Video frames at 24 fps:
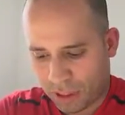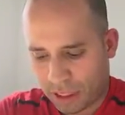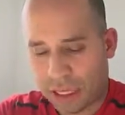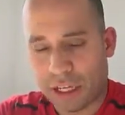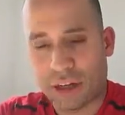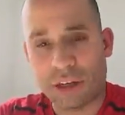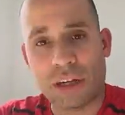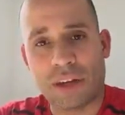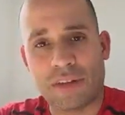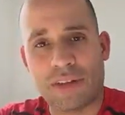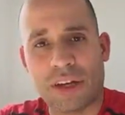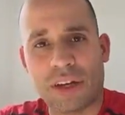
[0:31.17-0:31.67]

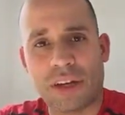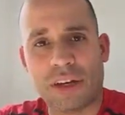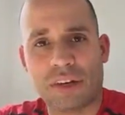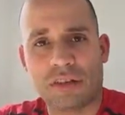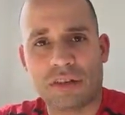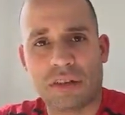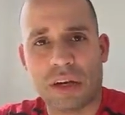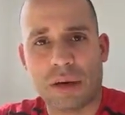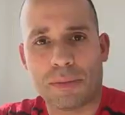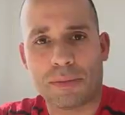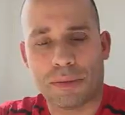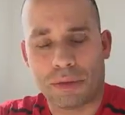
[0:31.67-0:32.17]
Can you give any
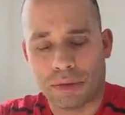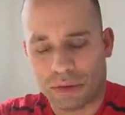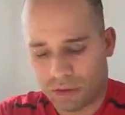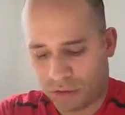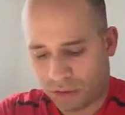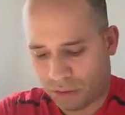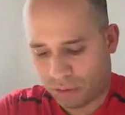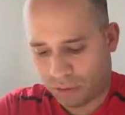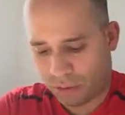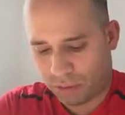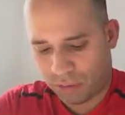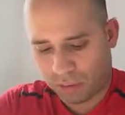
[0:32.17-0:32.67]

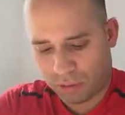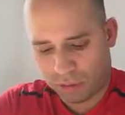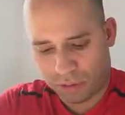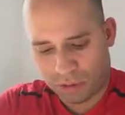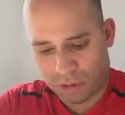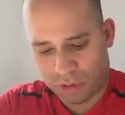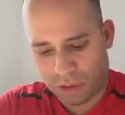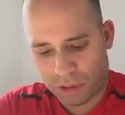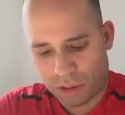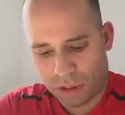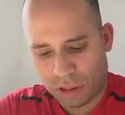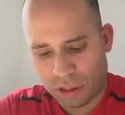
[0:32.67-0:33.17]
examples?
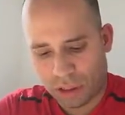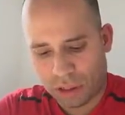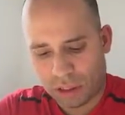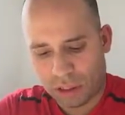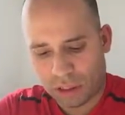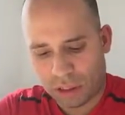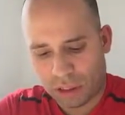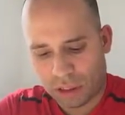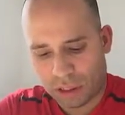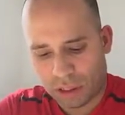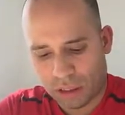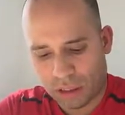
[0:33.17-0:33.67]

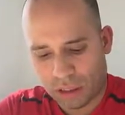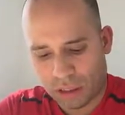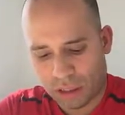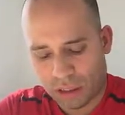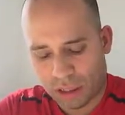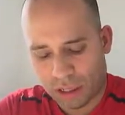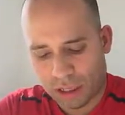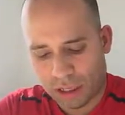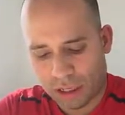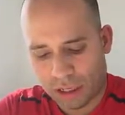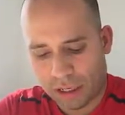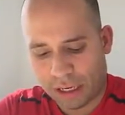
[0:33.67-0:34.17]

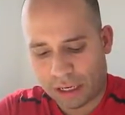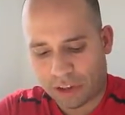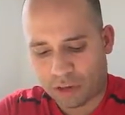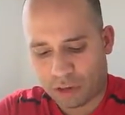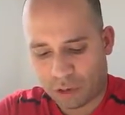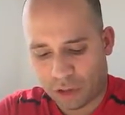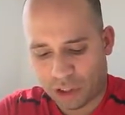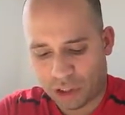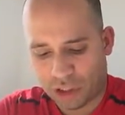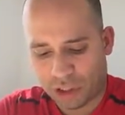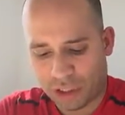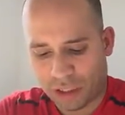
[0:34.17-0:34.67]
Next
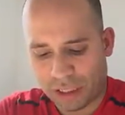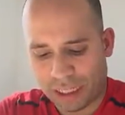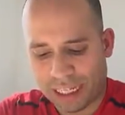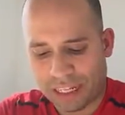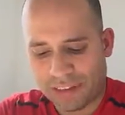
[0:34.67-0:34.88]
question.